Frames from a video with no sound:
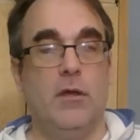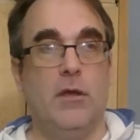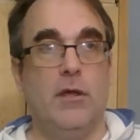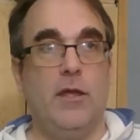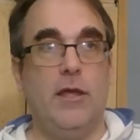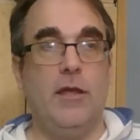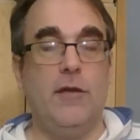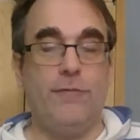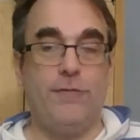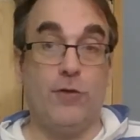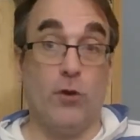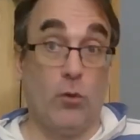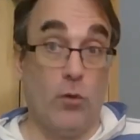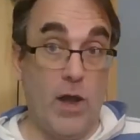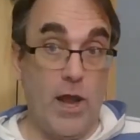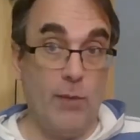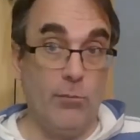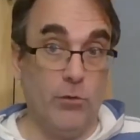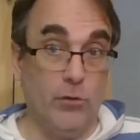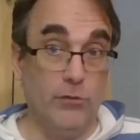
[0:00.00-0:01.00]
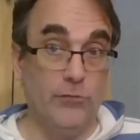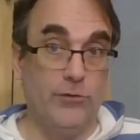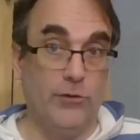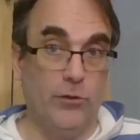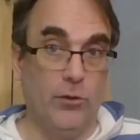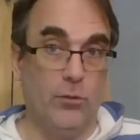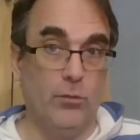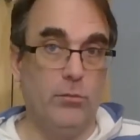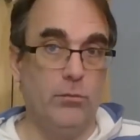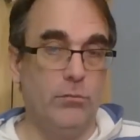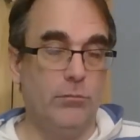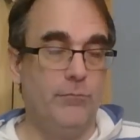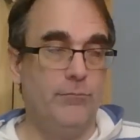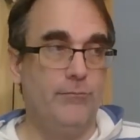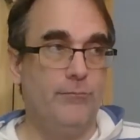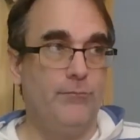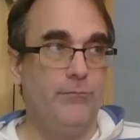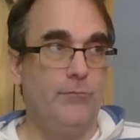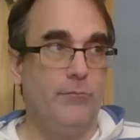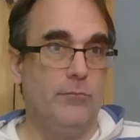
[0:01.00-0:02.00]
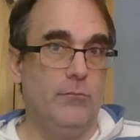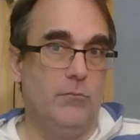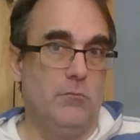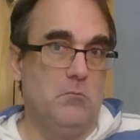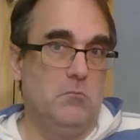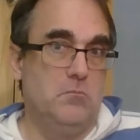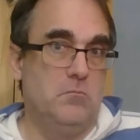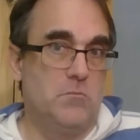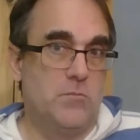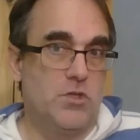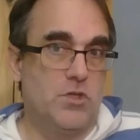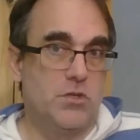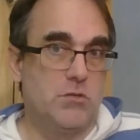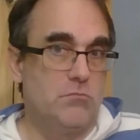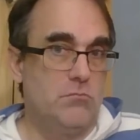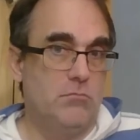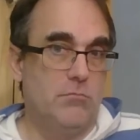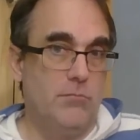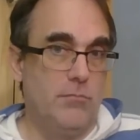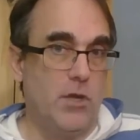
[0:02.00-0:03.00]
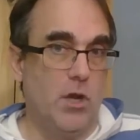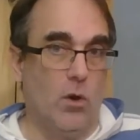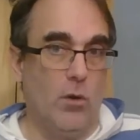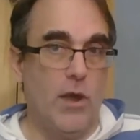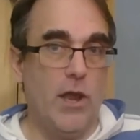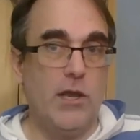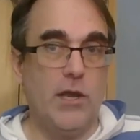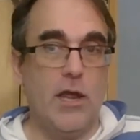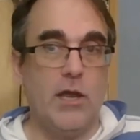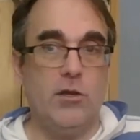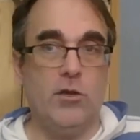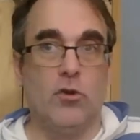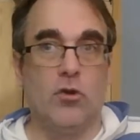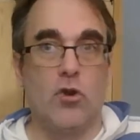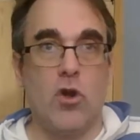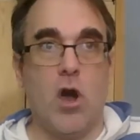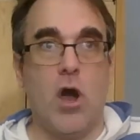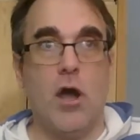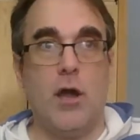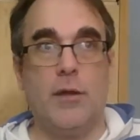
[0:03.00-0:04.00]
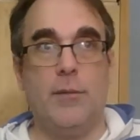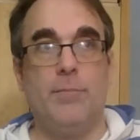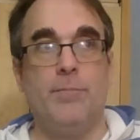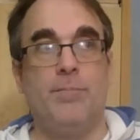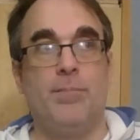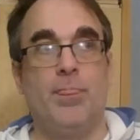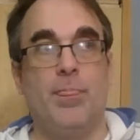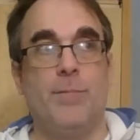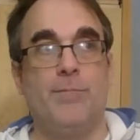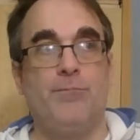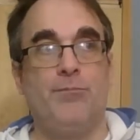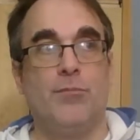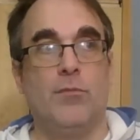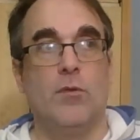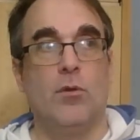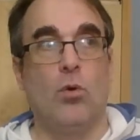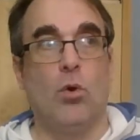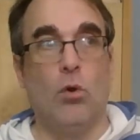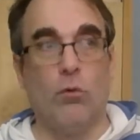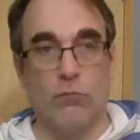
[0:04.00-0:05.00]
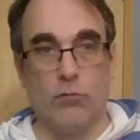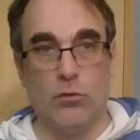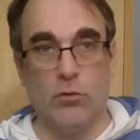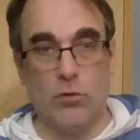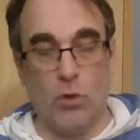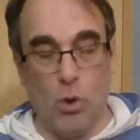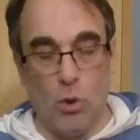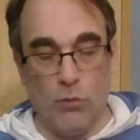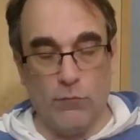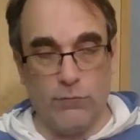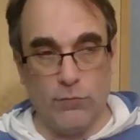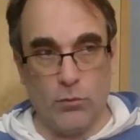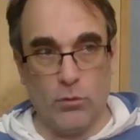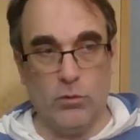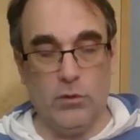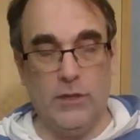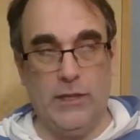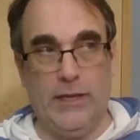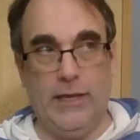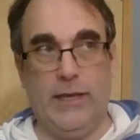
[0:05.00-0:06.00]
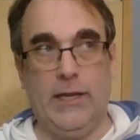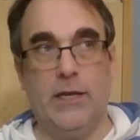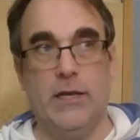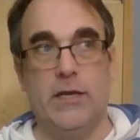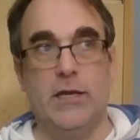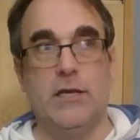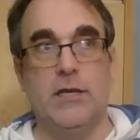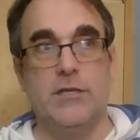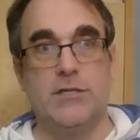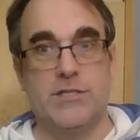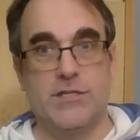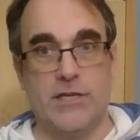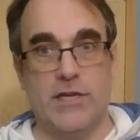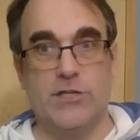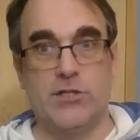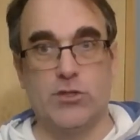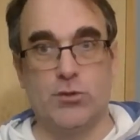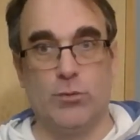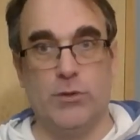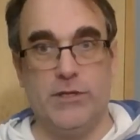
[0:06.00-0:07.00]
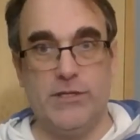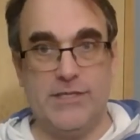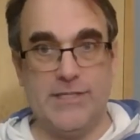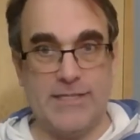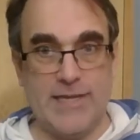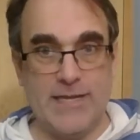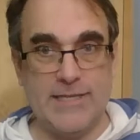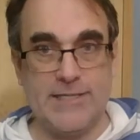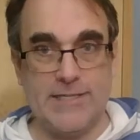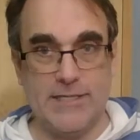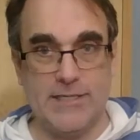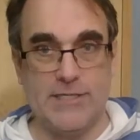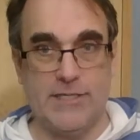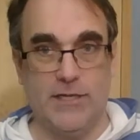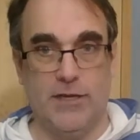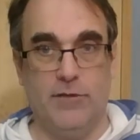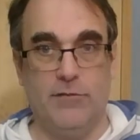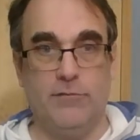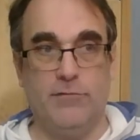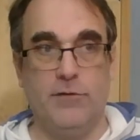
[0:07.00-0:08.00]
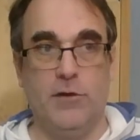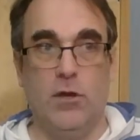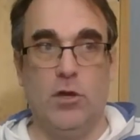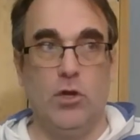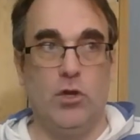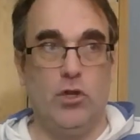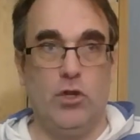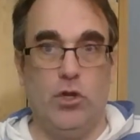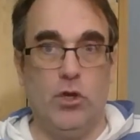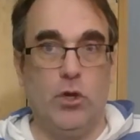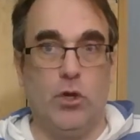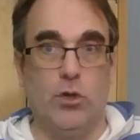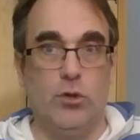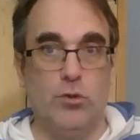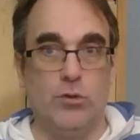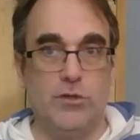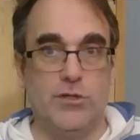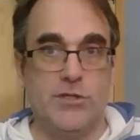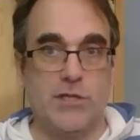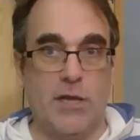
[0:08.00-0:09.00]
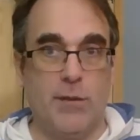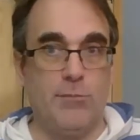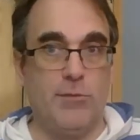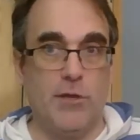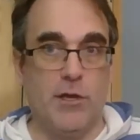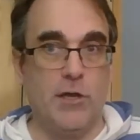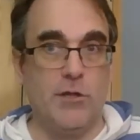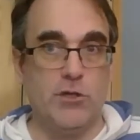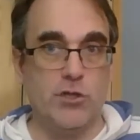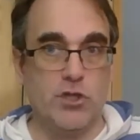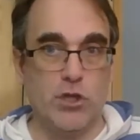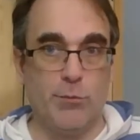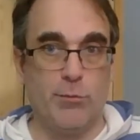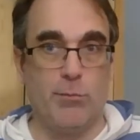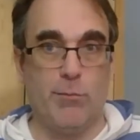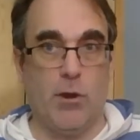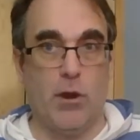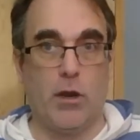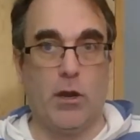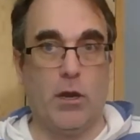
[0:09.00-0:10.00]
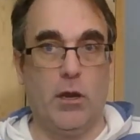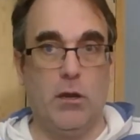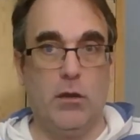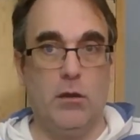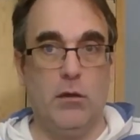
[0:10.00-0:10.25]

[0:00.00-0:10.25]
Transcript: if you're able to, you know, and, and you're not over overly sensory sensitive, you could do the same thing in a supermarket.